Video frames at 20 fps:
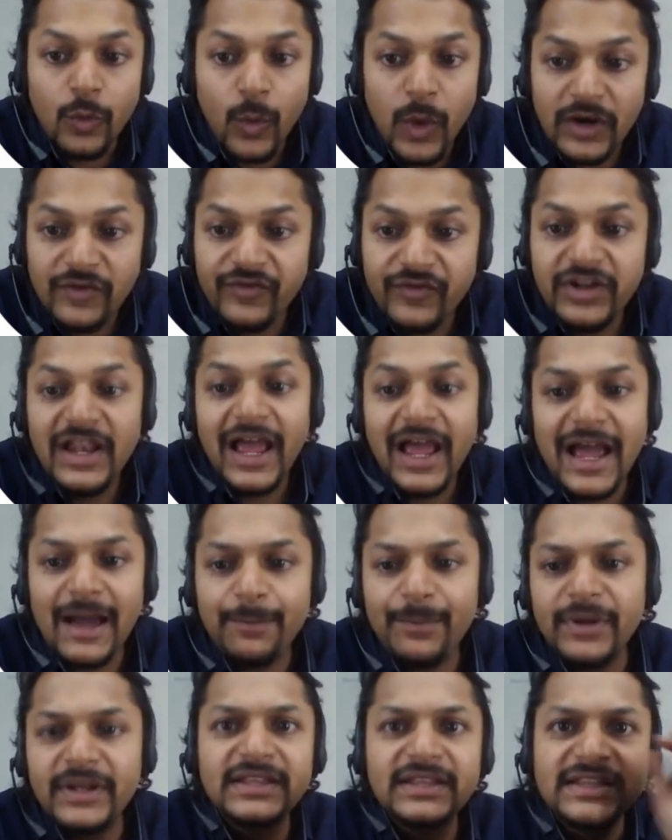what will
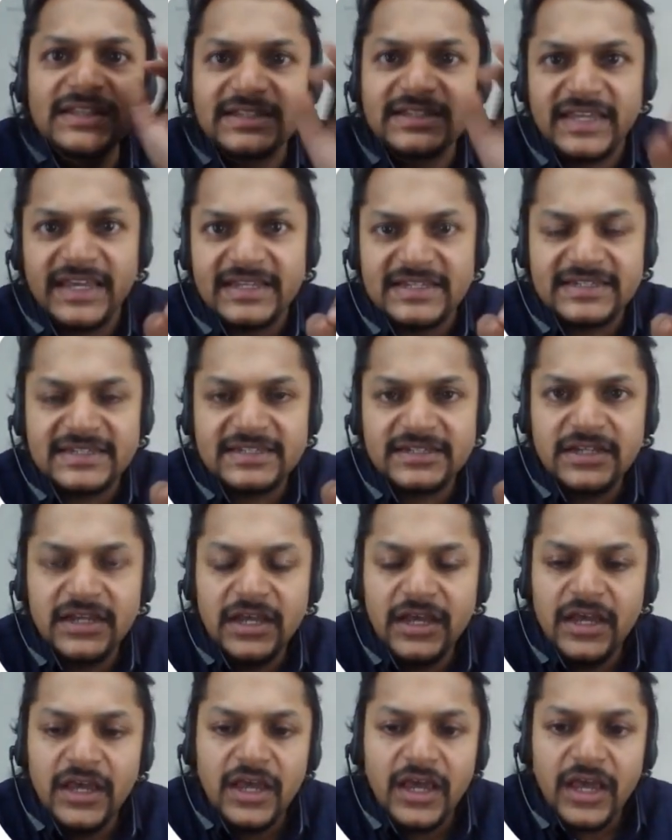happen in this case?
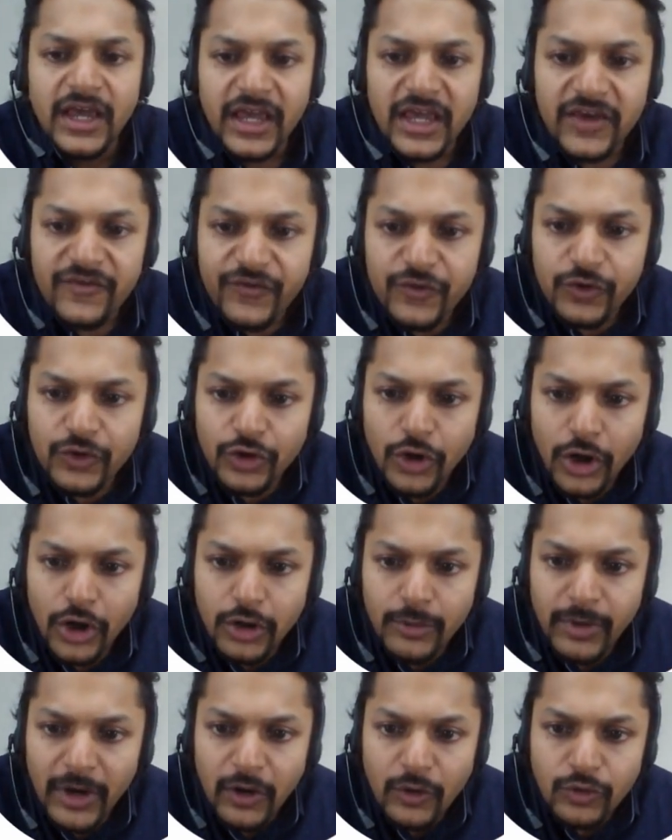If you talk
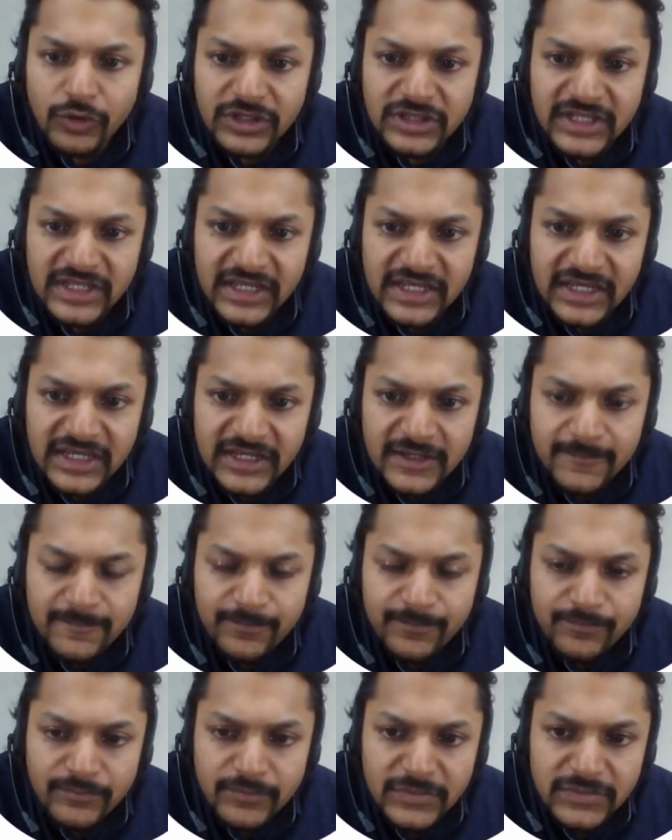about the
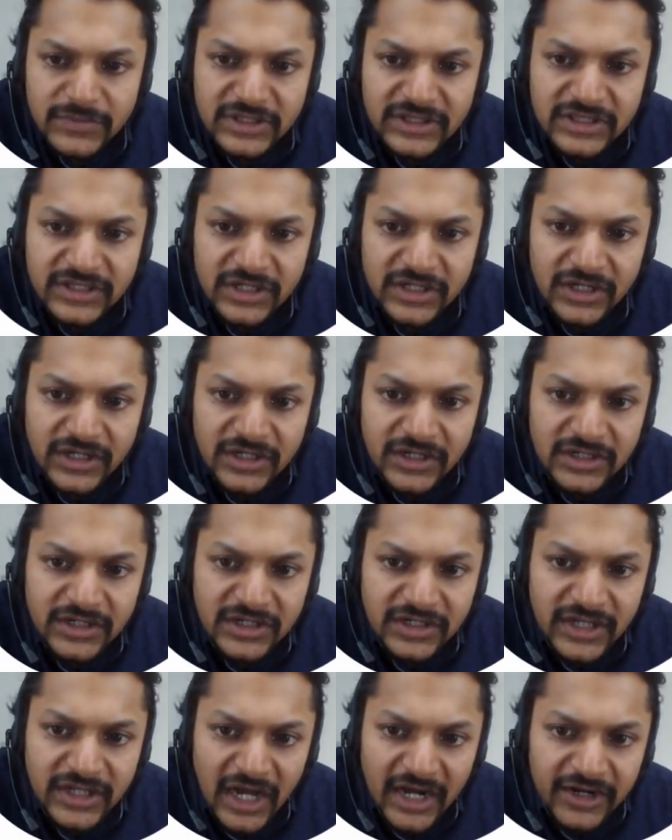
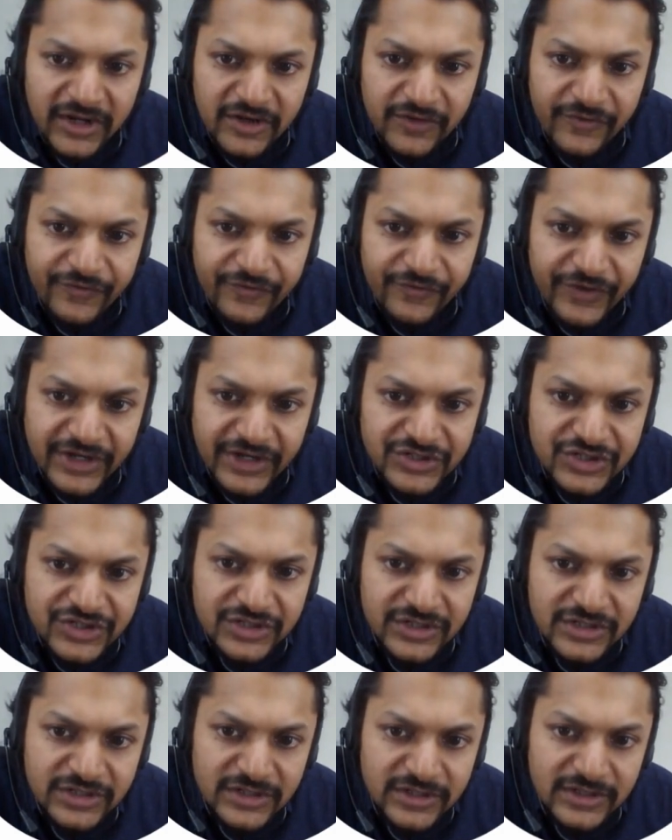third dark fringe,
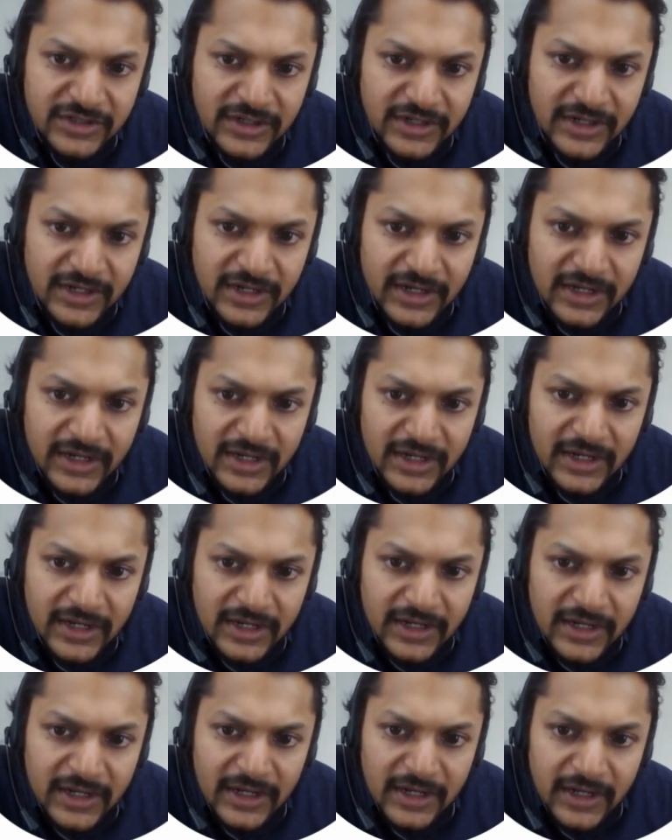
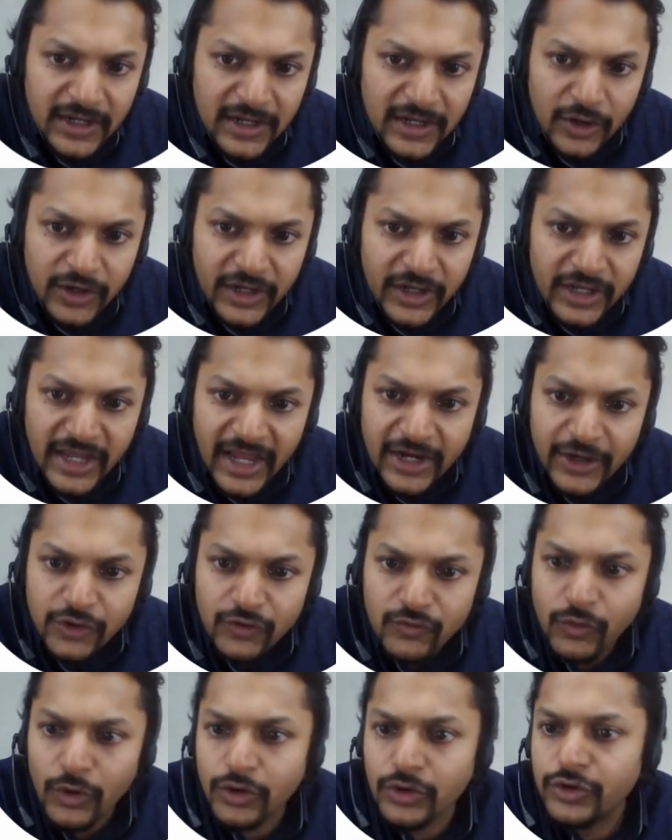okay, and you
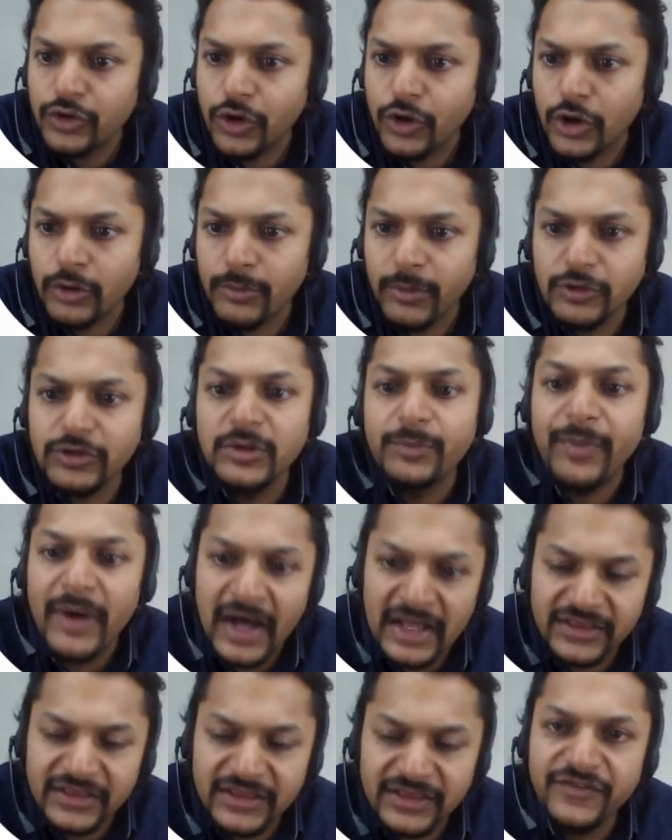want to talk about the
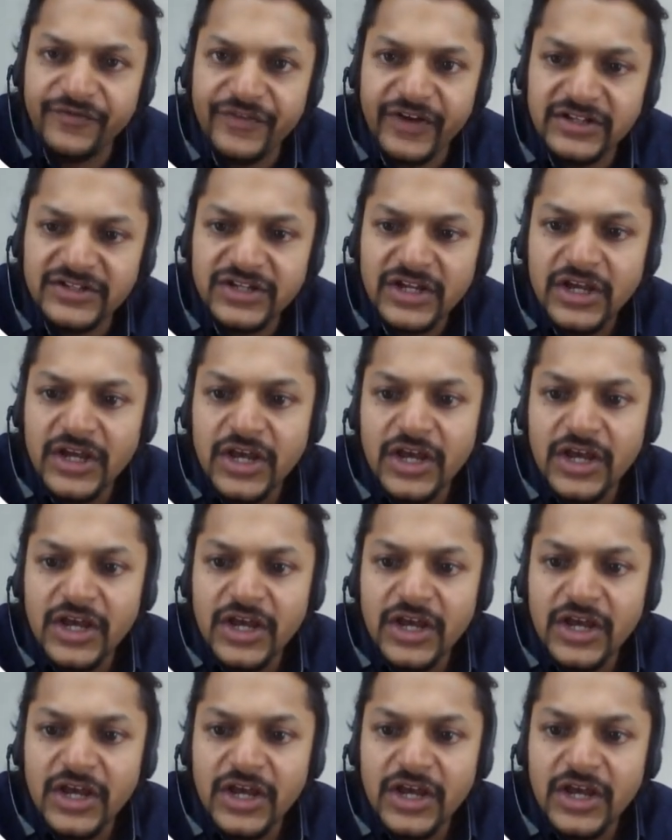path difference,